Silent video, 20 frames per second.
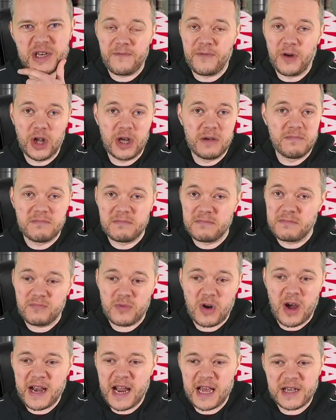Fulham,
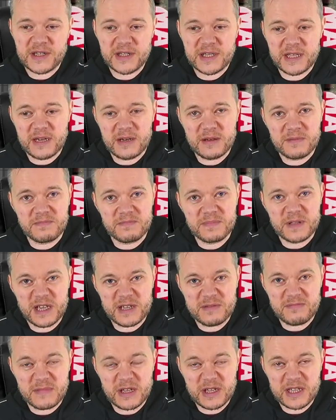right next to the, the,
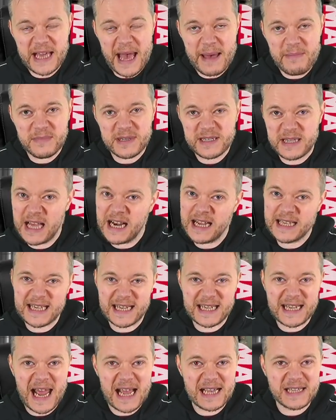the Thames. Nearly said
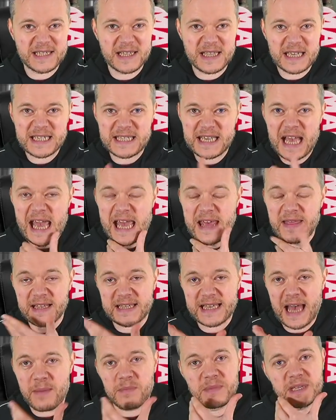the next to the sea. The
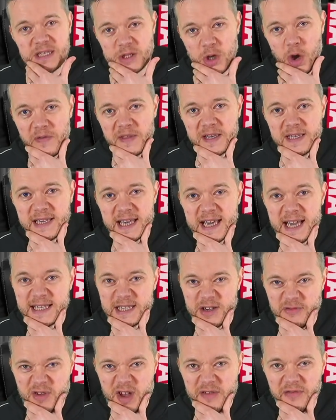Thames is not the sea. It's
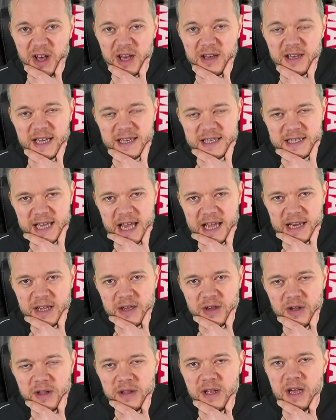a river. It's
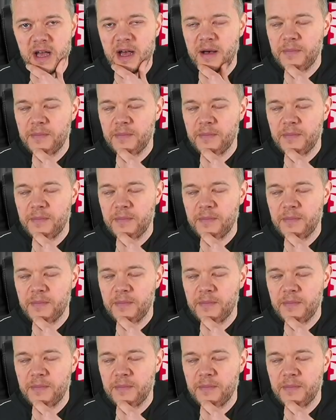technical.